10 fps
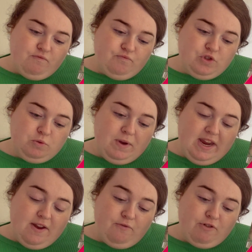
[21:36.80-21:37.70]

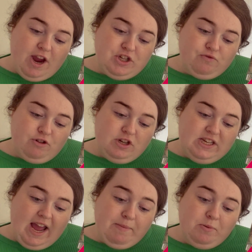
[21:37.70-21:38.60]
sweet, fresh,
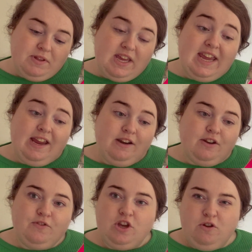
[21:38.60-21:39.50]
fruity apple with a hint
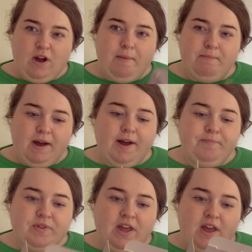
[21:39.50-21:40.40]
of cucumber.
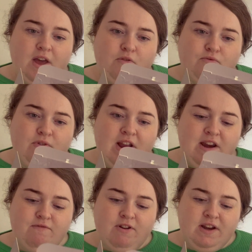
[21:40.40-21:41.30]

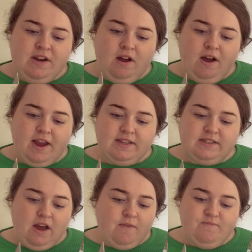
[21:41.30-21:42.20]
Really, really
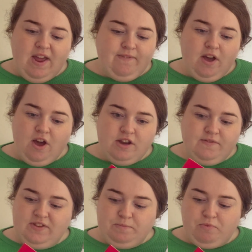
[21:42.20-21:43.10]
nice. I've never heard
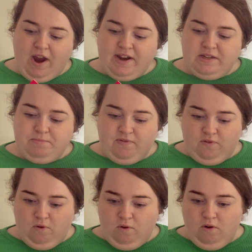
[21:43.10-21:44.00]
of this brand
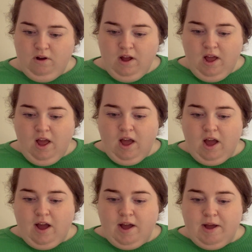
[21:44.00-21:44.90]
before,
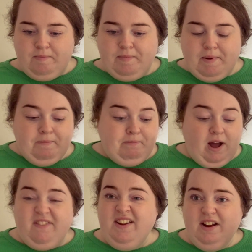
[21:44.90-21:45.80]
but I
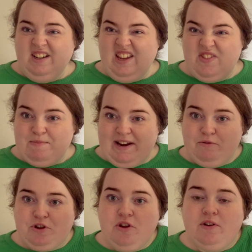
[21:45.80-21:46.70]
think I'm going to give them a
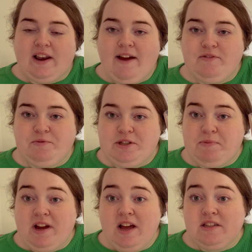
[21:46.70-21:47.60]
little Google afterwards
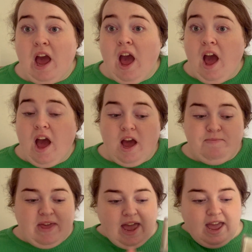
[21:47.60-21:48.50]
because
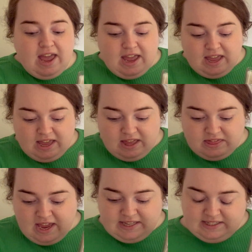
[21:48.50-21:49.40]
they're
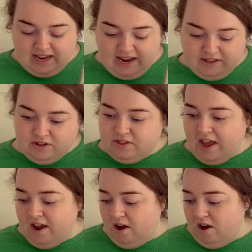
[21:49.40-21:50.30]
saying that
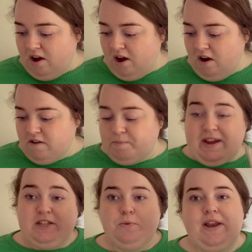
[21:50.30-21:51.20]
they are
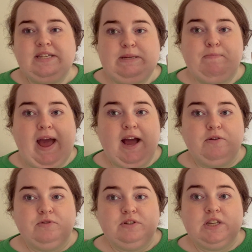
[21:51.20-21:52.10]
RRP
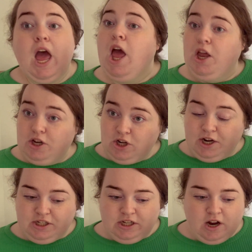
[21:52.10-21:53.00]

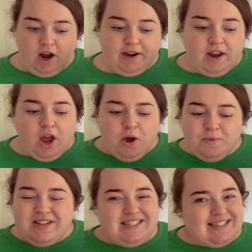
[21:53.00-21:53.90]
£20.99,
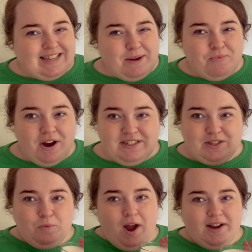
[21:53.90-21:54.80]
which is the same price as
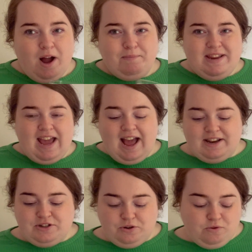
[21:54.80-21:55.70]
a White Company
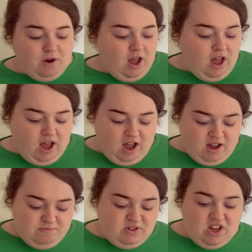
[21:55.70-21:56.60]
candle.
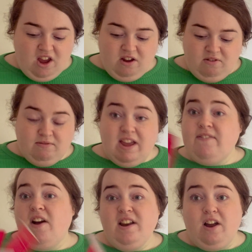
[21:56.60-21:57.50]
So
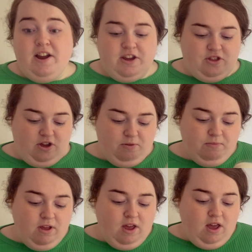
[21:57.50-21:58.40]
if I like
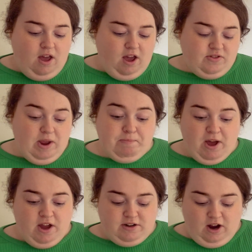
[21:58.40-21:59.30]
them and they
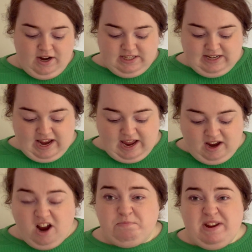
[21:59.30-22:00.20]
burn nicely,
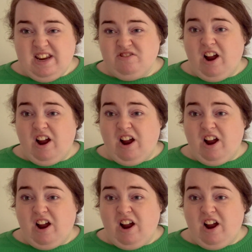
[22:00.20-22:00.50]
I'd pay